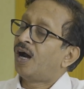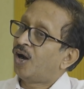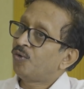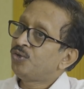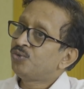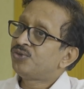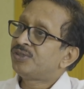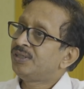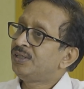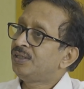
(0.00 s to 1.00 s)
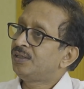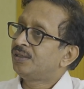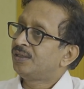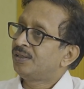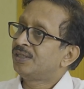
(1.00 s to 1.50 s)
How you see
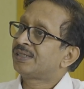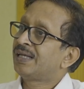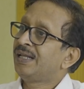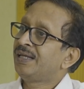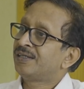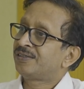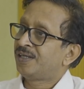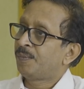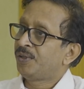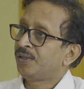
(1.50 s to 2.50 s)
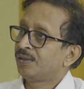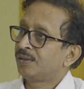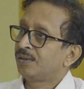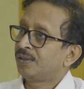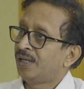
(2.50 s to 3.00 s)
skilling is
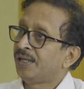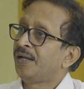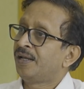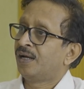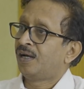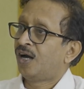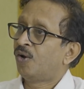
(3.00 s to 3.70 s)
shaping in India?